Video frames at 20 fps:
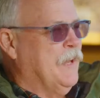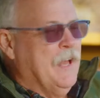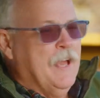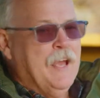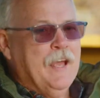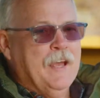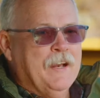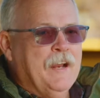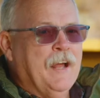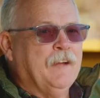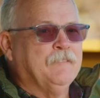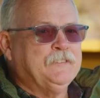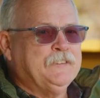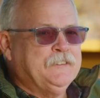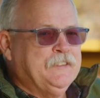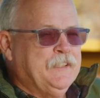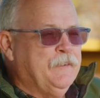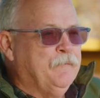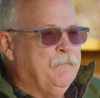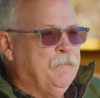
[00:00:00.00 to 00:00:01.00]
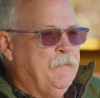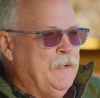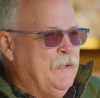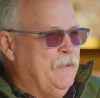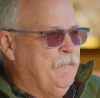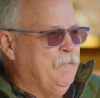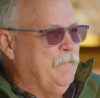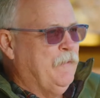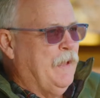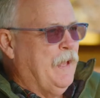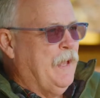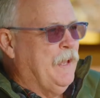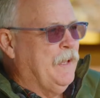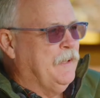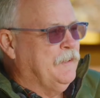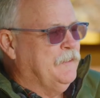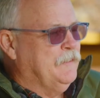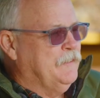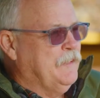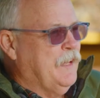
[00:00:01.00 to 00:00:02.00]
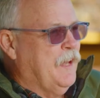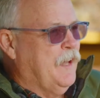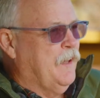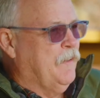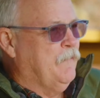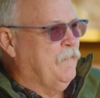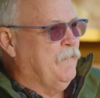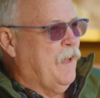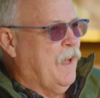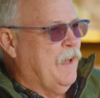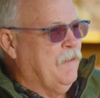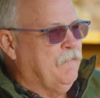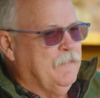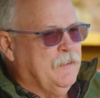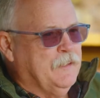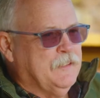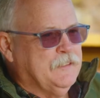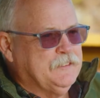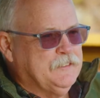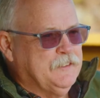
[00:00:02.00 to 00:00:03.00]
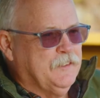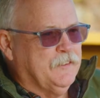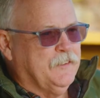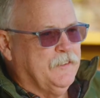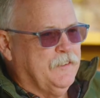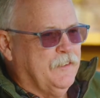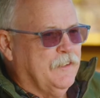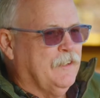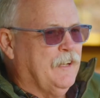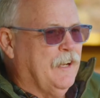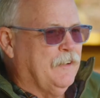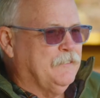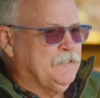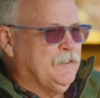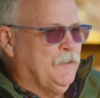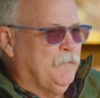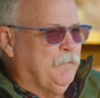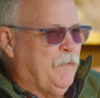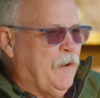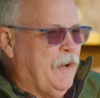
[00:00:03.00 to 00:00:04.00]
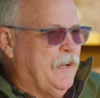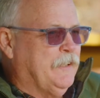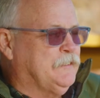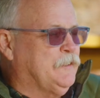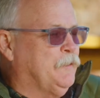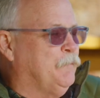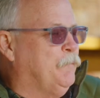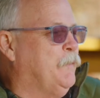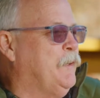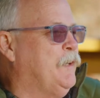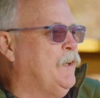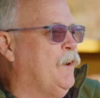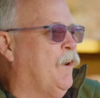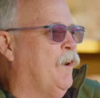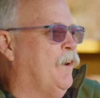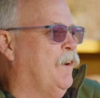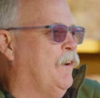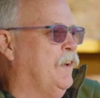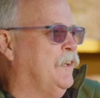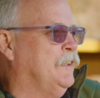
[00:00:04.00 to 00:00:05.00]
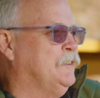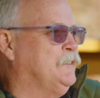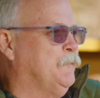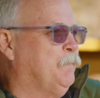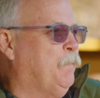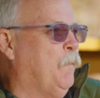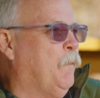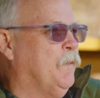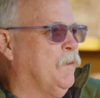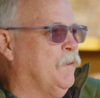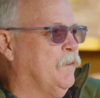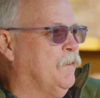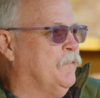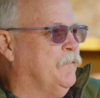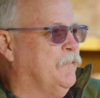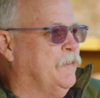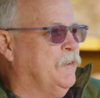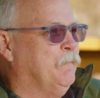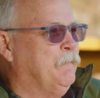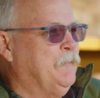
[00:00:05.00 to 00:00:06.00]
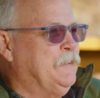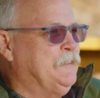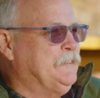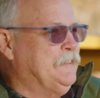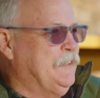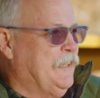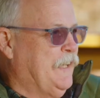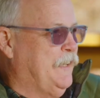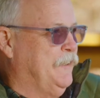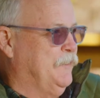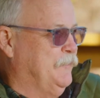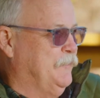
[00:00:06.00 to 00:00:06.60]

And I'm Steve Beam, and I'm the distiller here at Limestone Branch, and we are a supporter of NPCA.